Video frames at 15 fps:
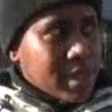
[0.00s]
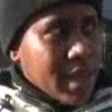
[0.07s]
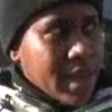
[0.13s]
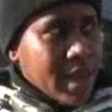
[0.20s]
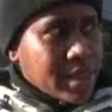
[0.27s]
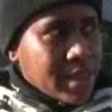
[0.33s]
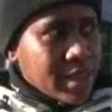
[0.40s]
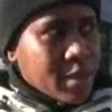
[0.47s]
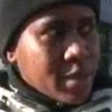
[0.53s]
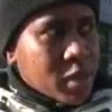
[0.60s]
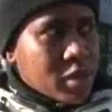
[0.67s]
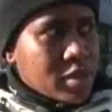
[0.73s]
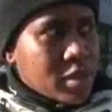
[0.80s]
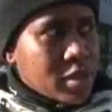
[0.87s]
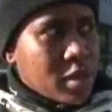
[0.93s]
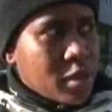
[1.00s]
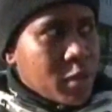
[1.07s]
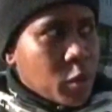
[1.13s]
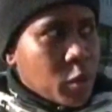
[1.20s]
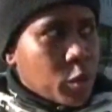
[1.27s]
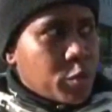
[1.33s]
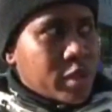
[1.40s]
fantastic idea because um,
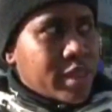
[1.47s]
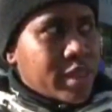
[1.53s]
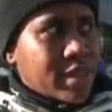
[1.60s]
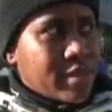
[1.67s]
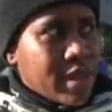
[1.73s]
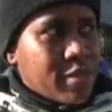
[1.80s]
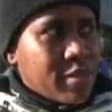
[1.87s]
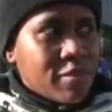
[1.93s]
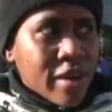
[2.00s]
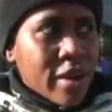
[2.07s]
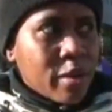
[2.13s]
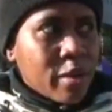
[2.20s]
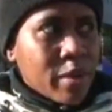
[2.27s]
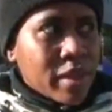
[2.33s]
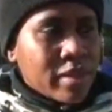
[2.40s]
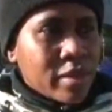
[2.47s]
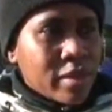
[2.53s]
it would protect the environment.